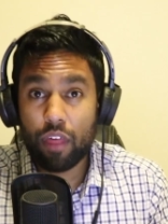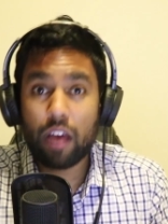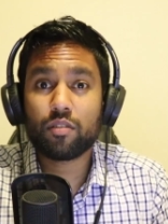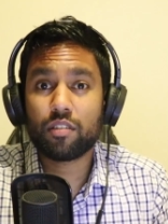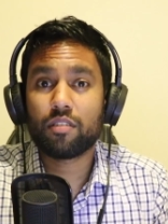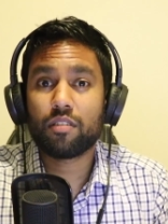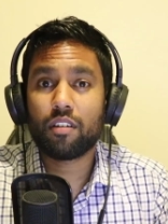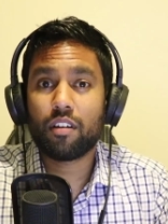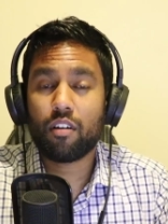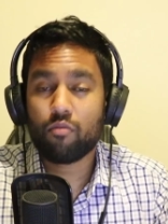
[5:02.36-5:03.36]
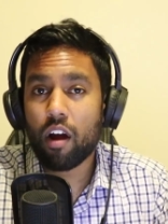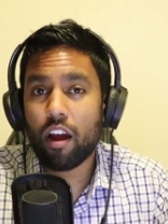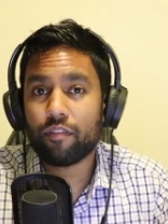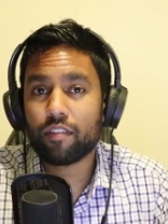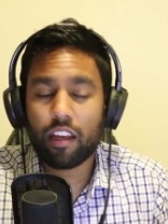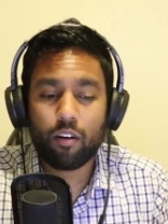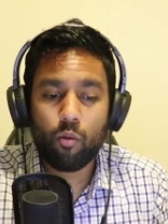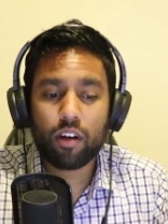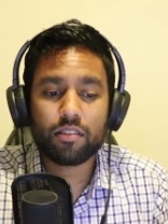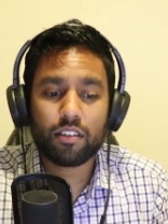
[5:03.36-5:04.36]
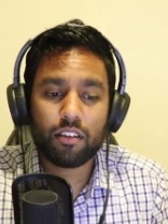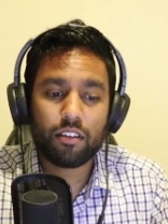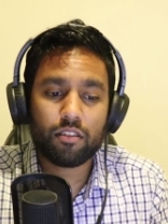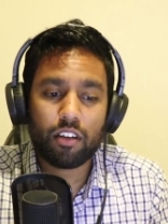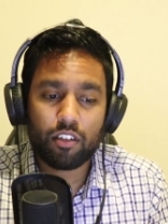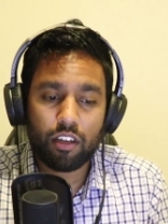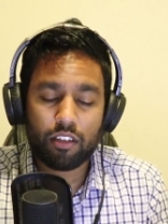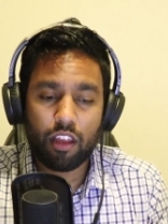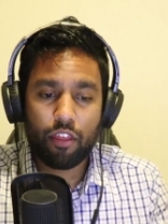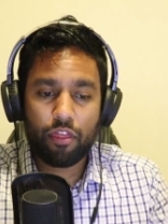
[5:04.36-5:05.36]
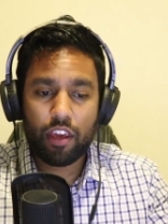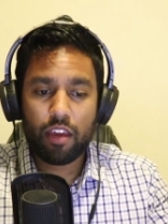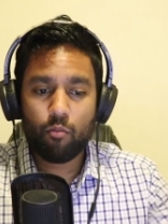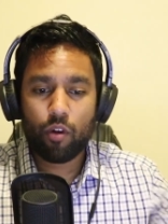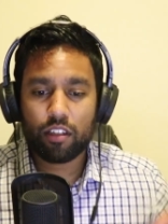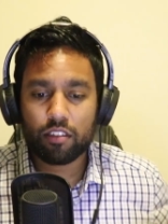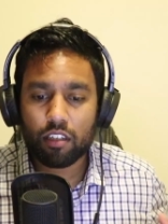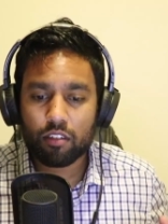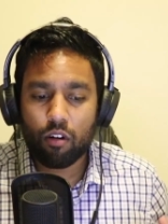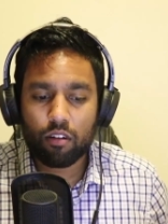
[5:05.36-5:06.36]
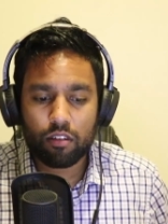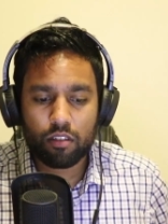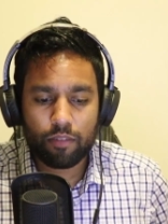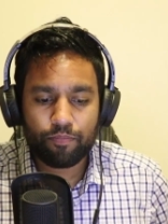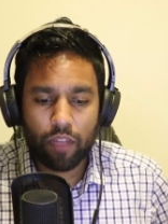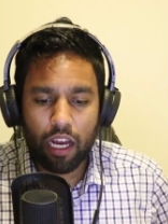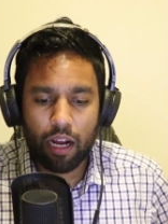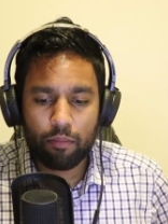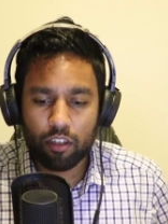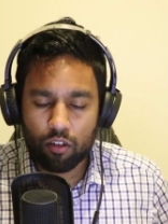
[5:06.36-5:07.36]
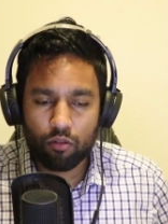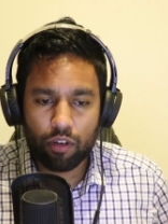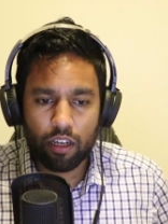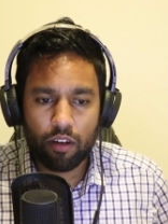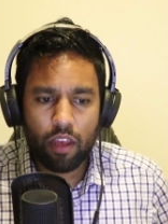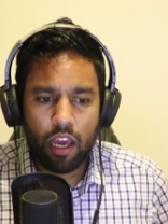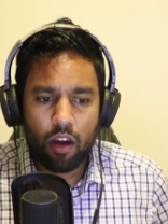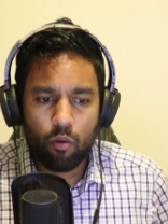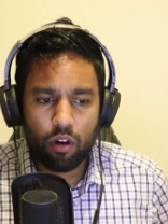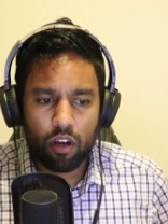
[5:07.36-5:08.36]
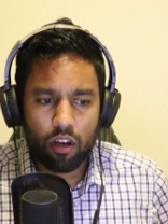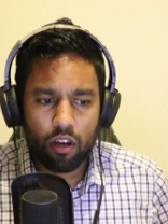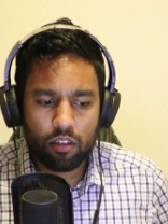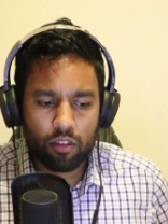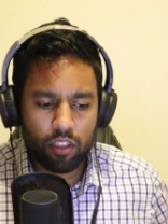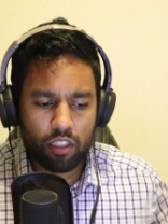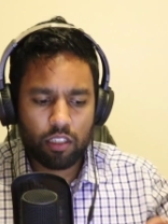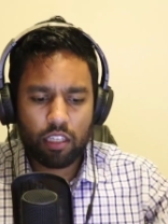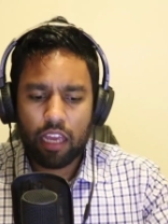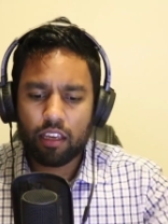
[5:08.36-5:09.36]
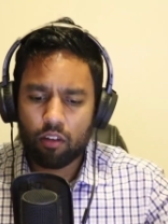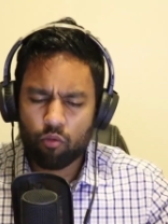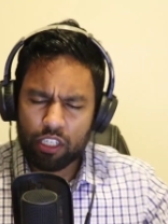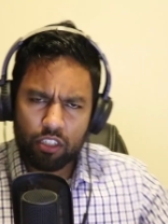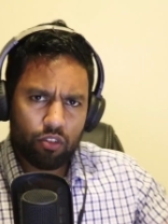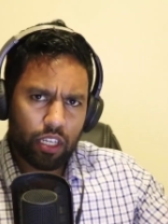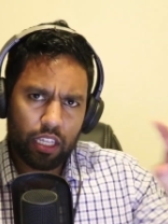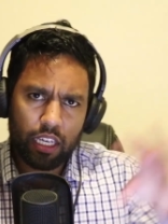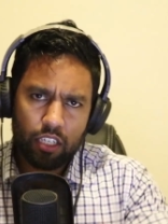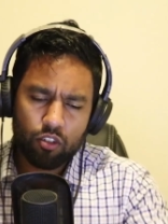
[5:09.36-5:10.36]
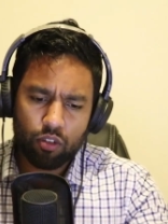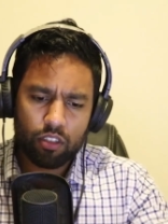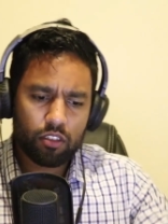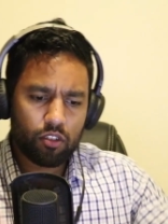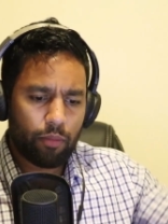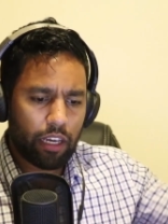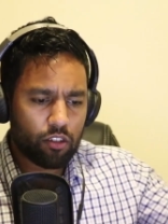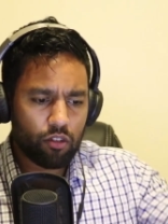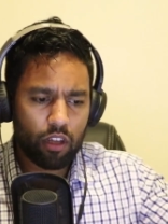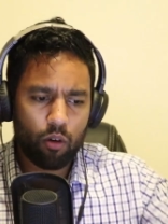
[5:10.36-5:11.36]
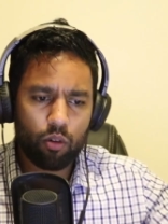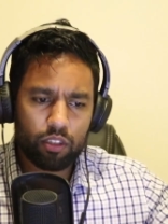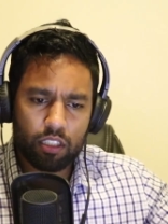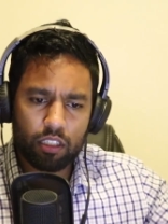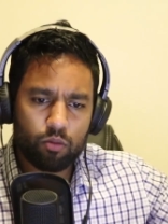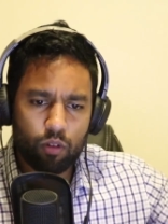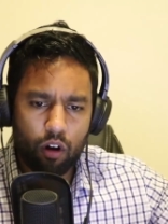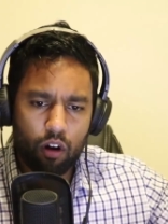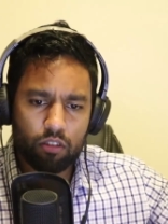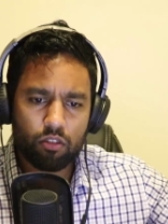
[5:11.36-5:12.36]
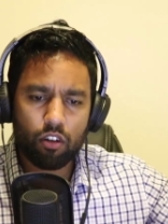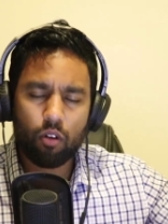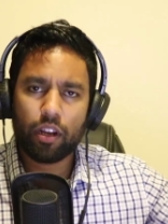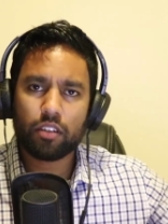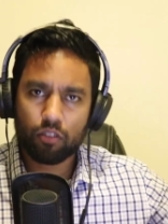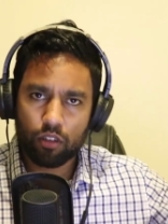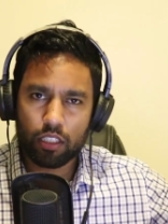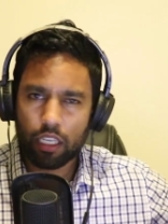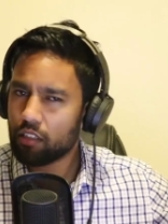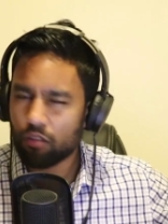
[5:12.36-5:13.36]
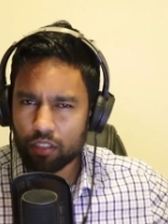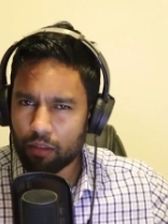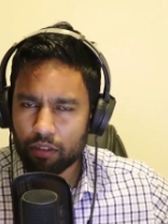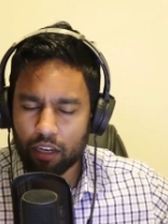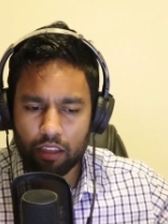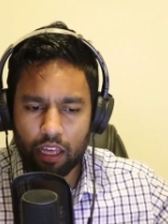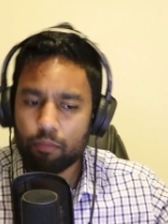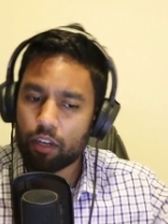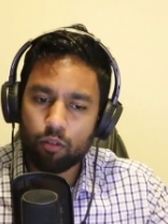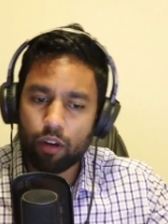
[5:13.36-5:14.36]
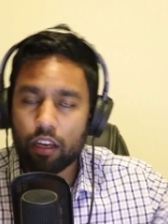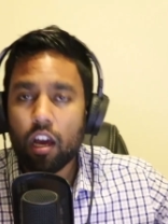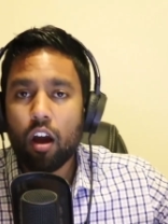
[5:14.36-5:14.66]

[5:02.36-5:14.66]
thousand arrived. And it was a, a, a theme where TikTokers um, in Korea were take registering their interest to make sure that all the tickets were gone so no one else could attend or something like that. But anyway,